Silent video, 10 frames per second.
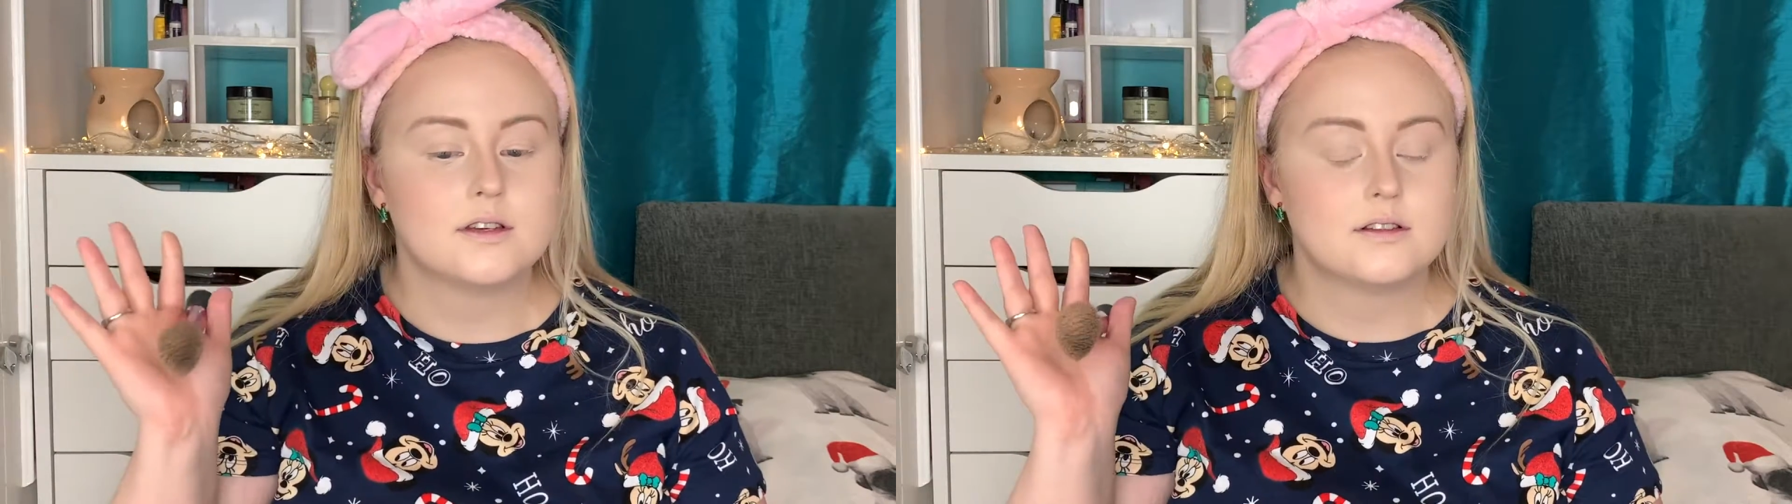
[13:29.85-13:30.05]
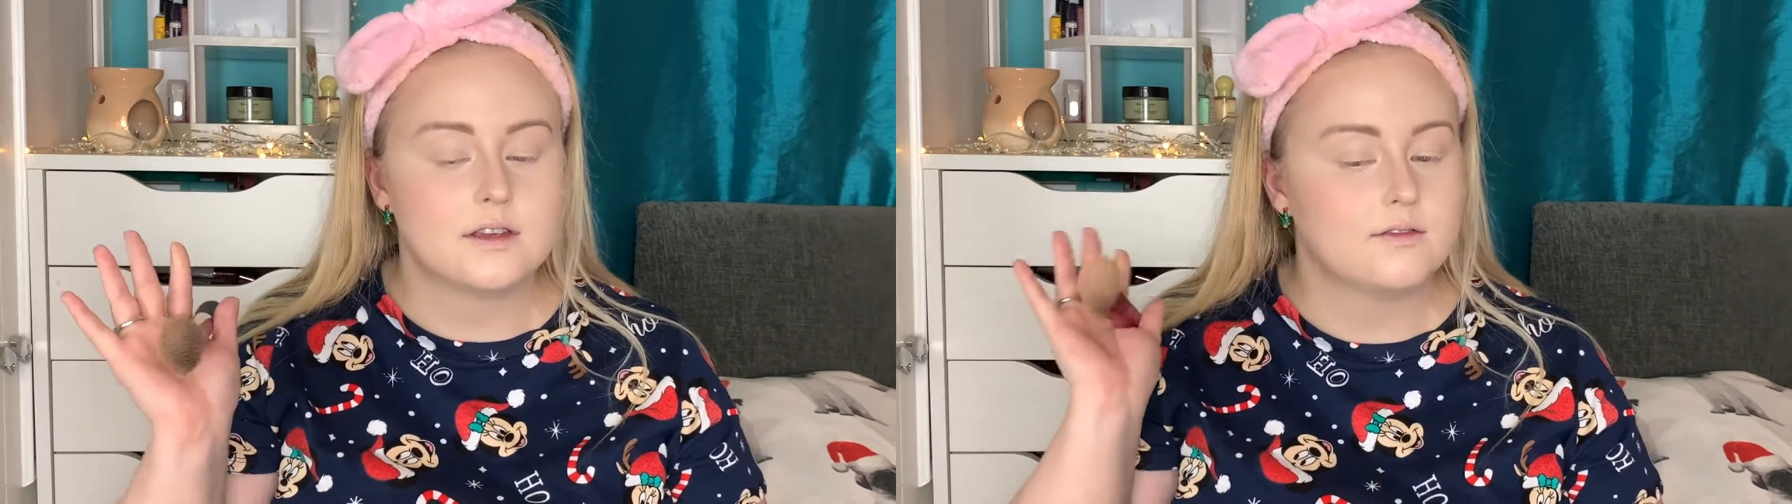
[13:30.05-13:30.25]

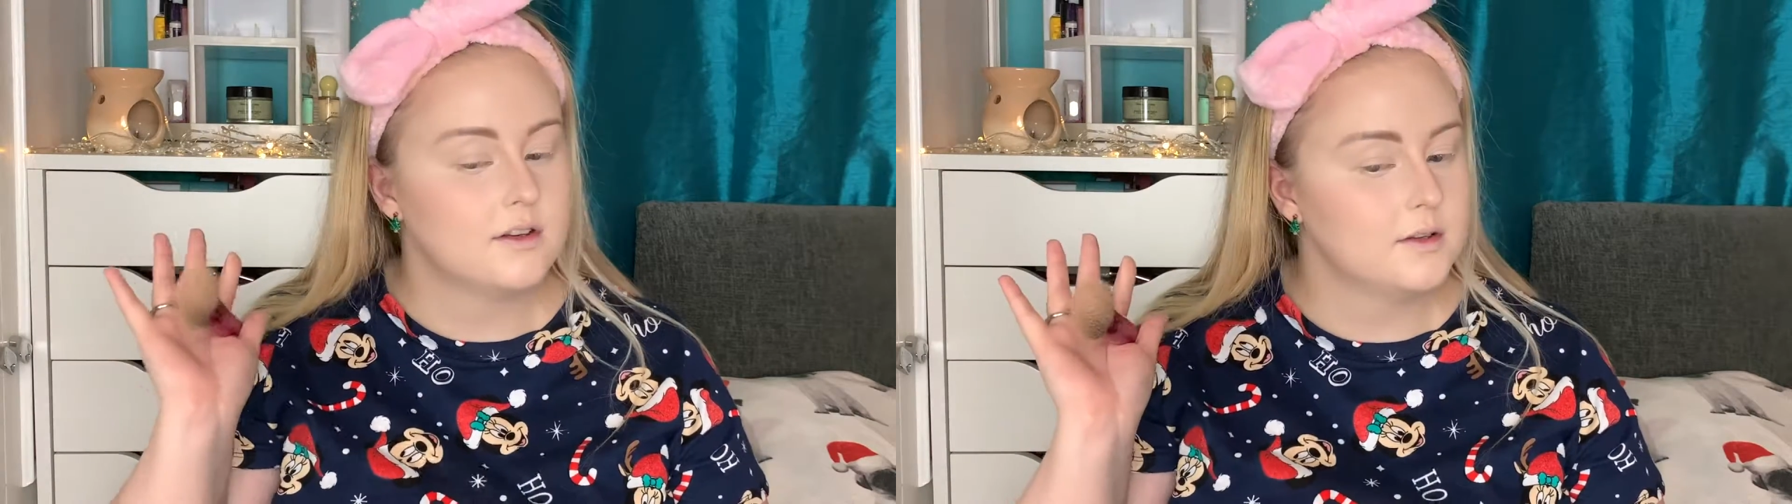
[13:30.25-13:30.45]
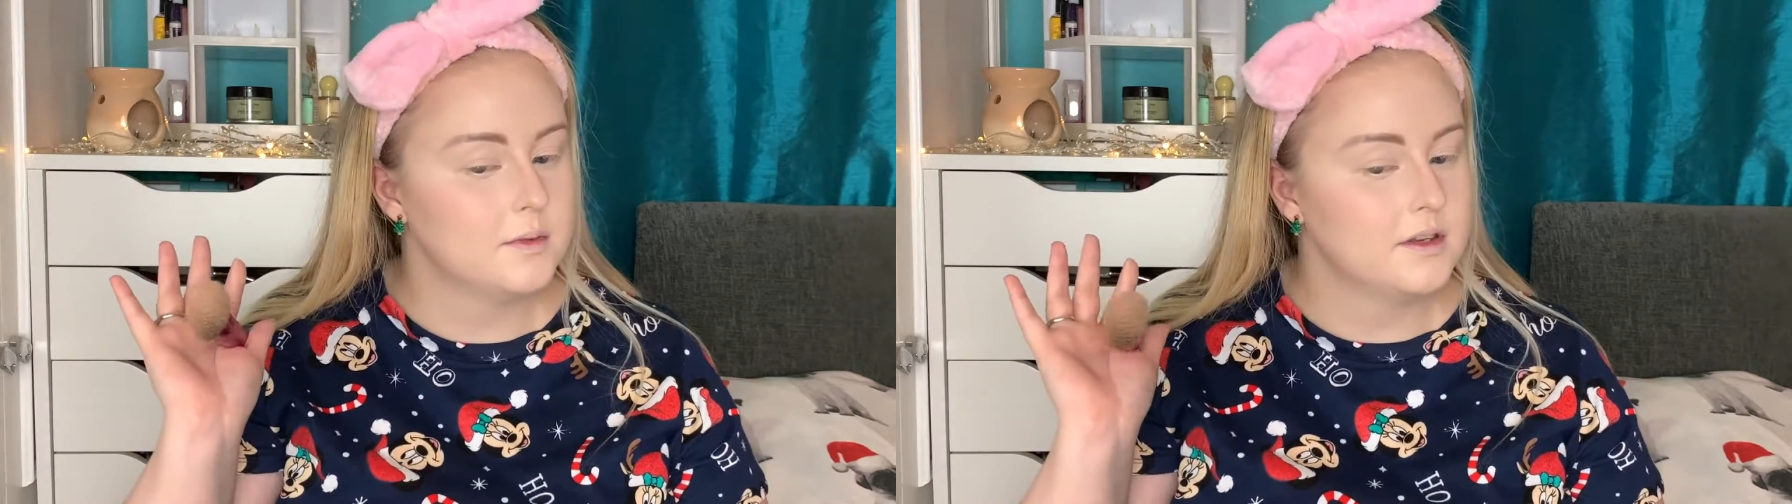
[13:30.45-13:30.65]
I'll
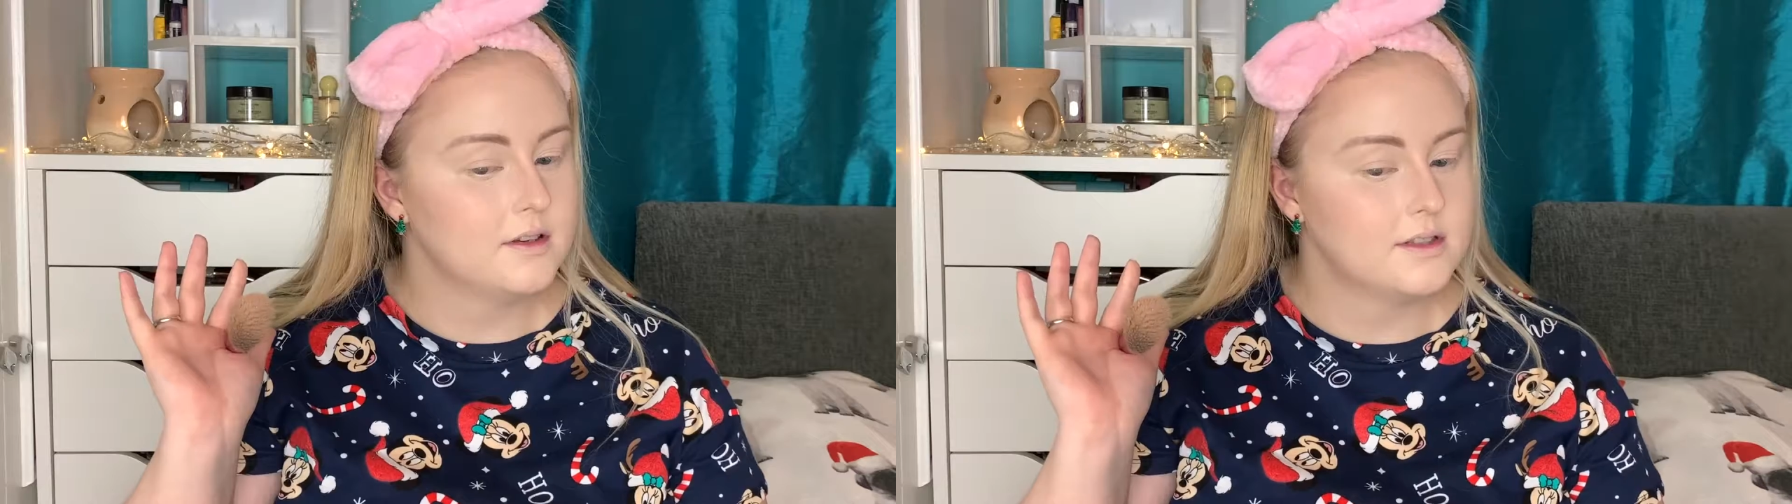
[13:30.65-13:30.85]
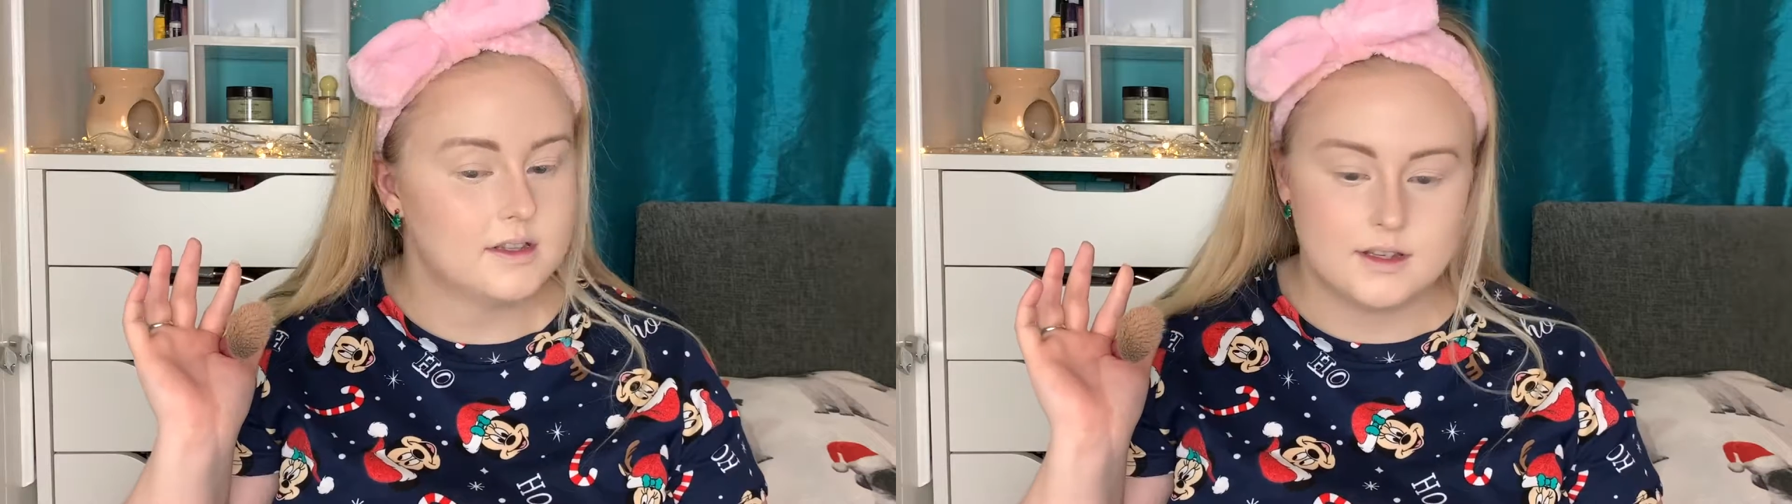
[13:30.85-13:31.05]
definitely be
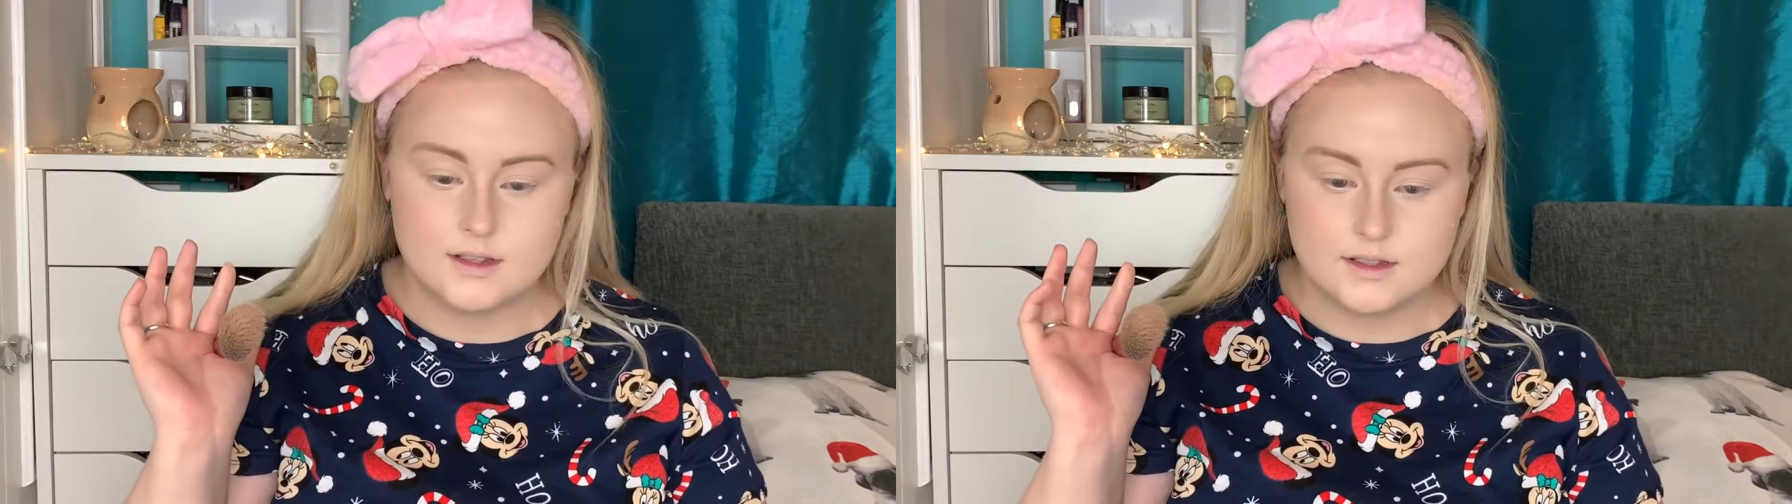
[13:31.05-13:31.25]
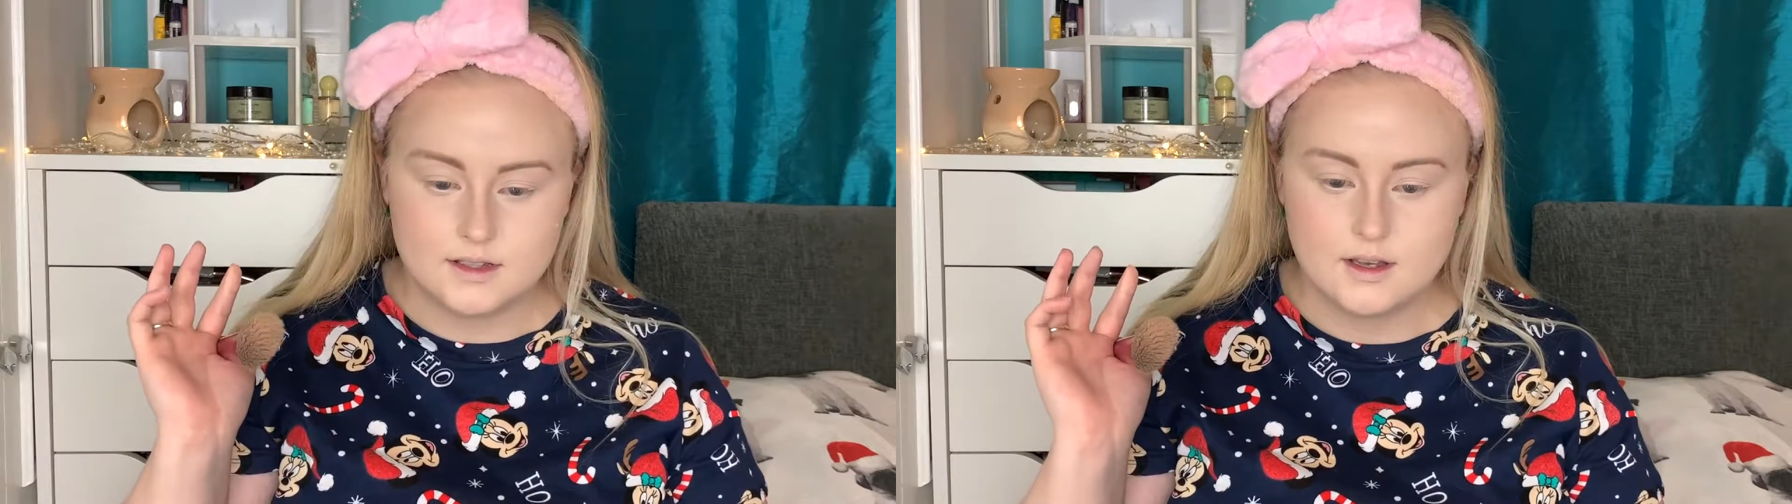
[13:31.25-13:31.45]
using
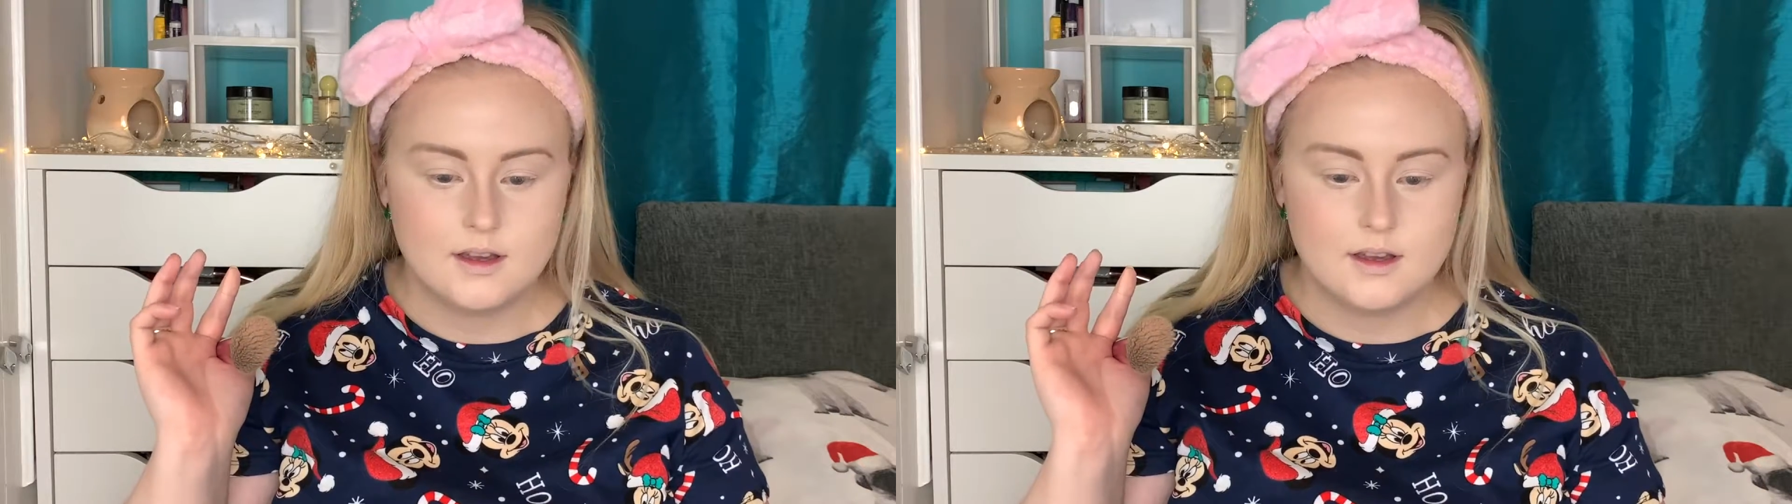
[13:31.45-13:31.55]
this